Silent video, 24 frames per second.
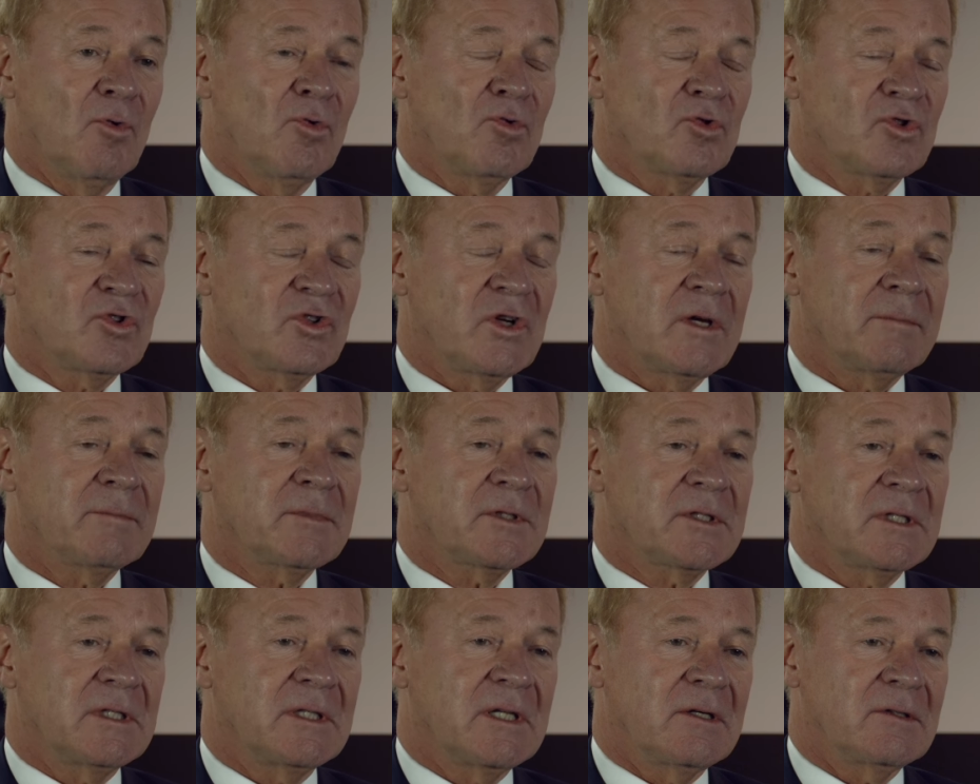all
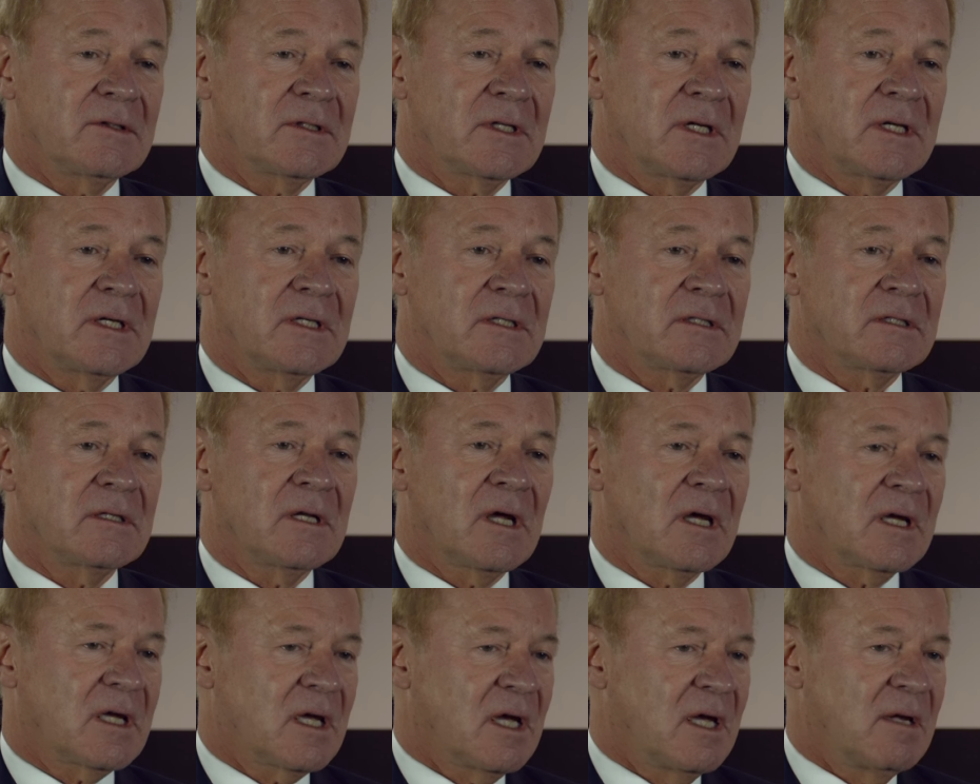ships in those days,
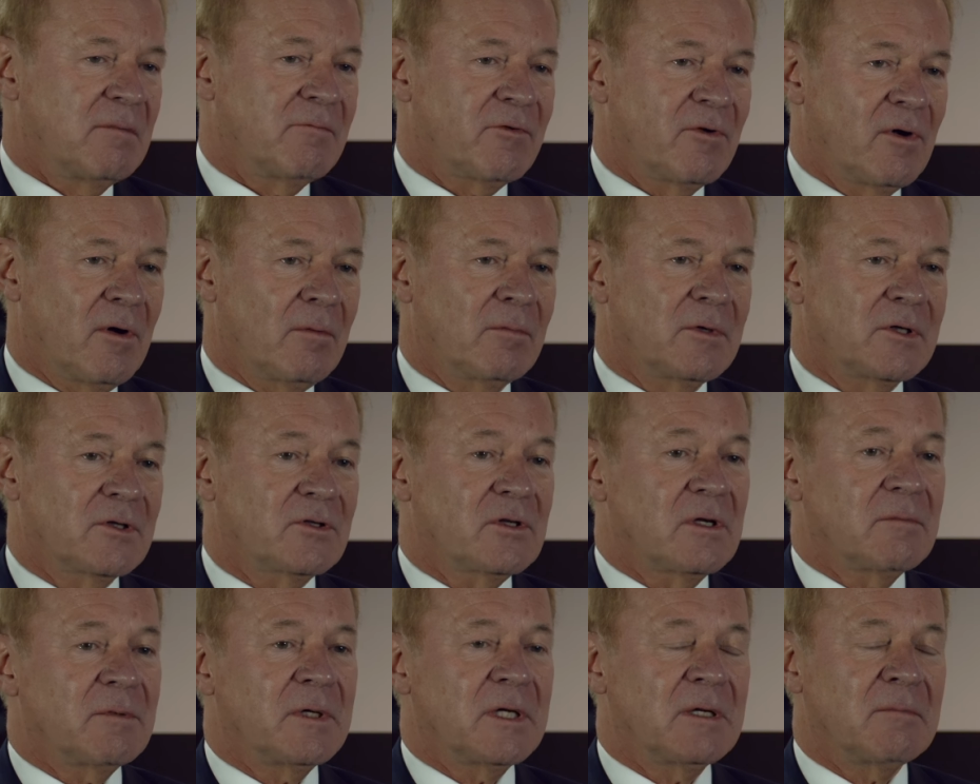and I came from a
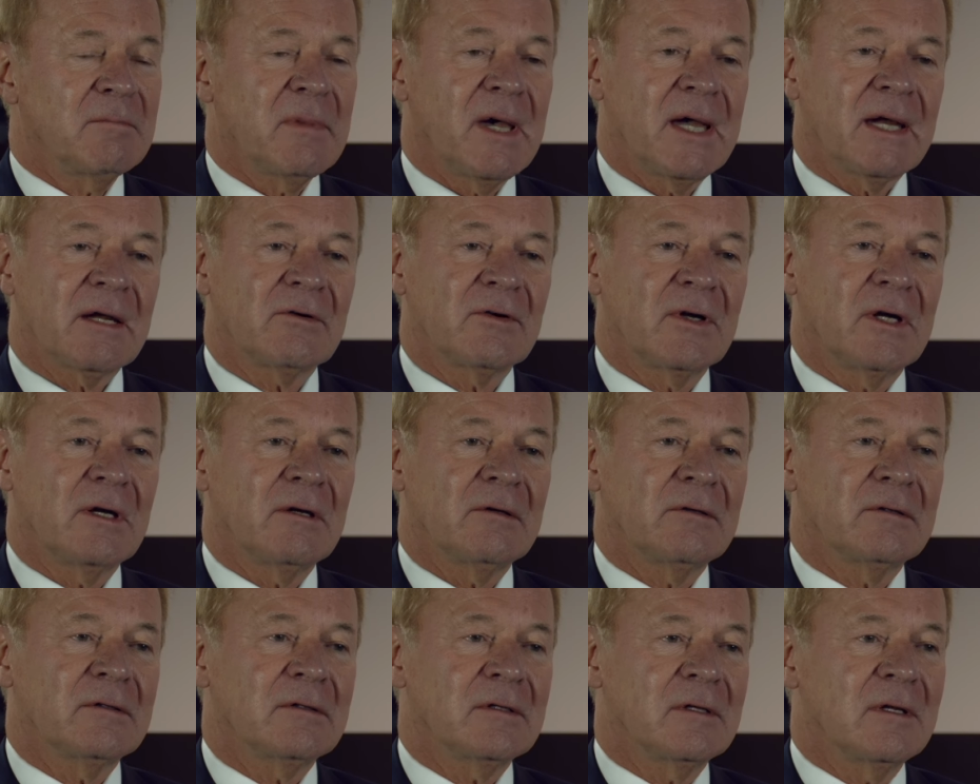shipping
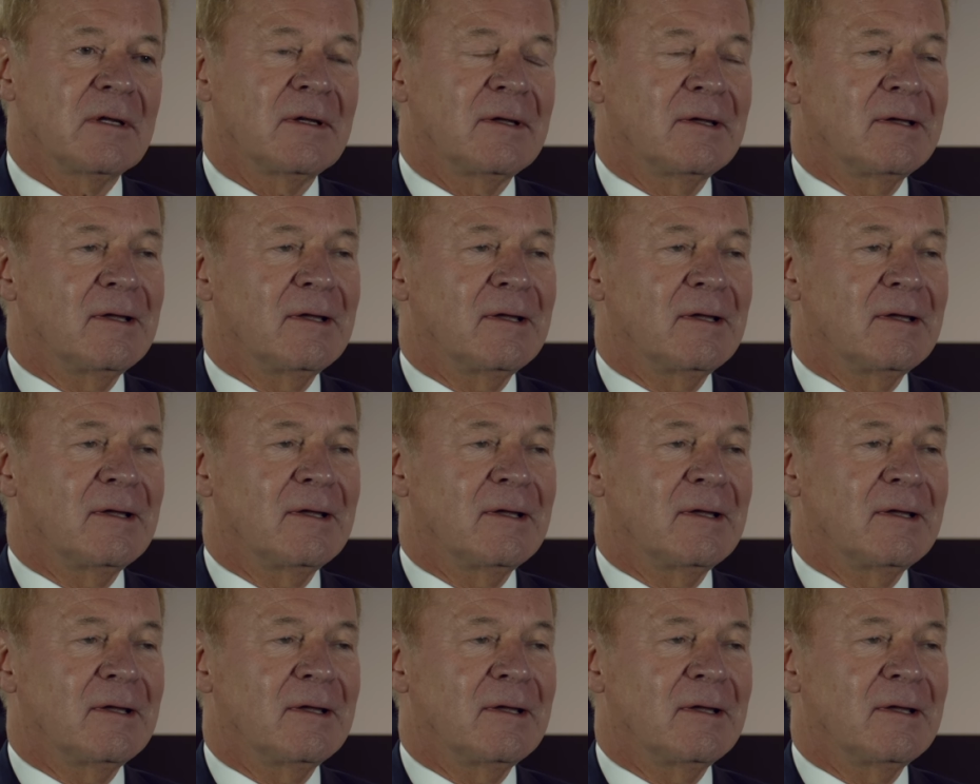background uh,